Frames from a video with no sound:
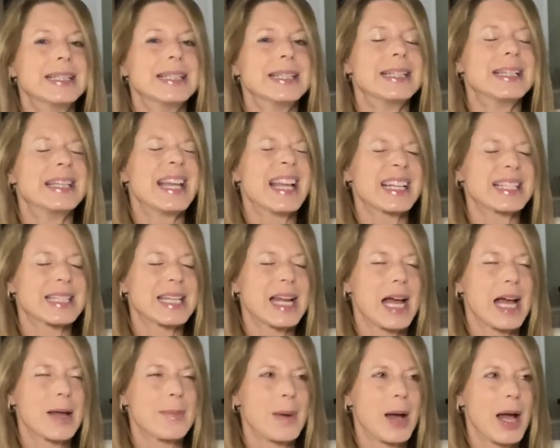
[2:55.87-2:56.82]
Next
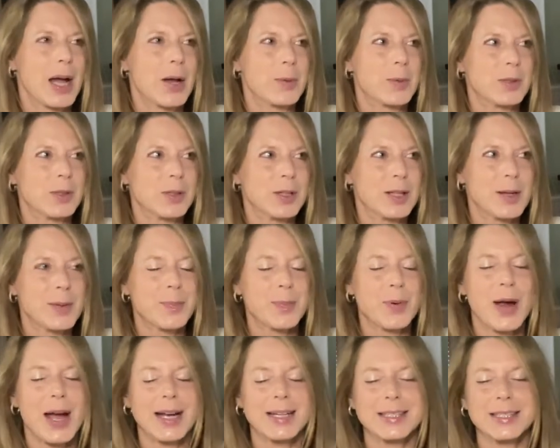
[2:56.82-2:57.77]
time I will
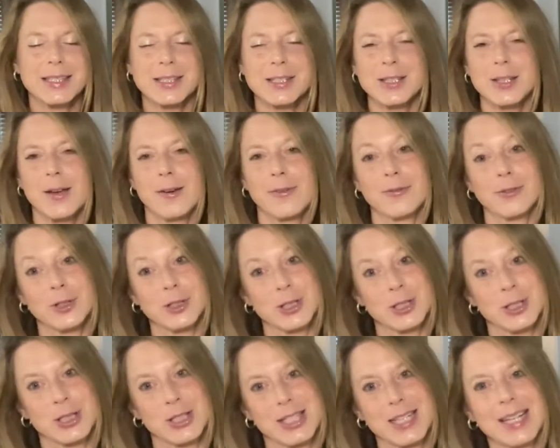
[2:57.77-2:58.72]
practice
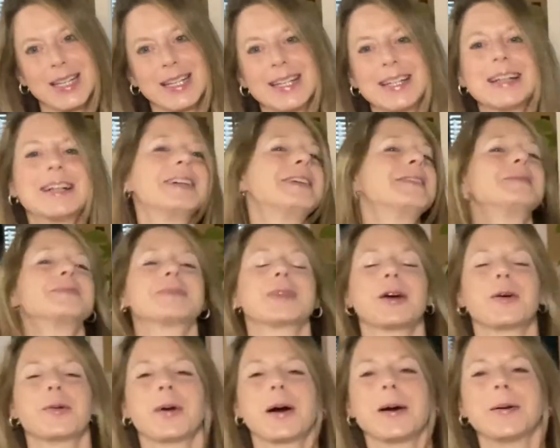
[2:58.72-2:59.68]
first.
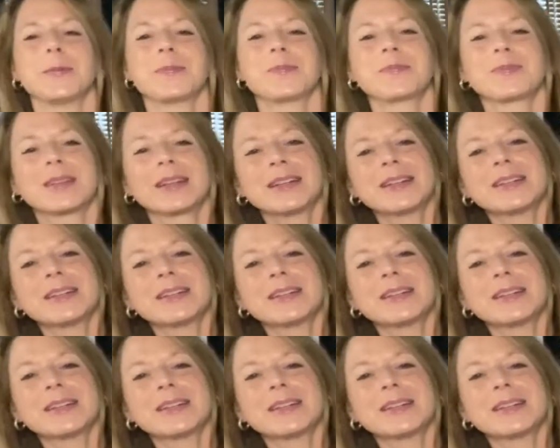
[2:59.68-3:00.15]
Oh well.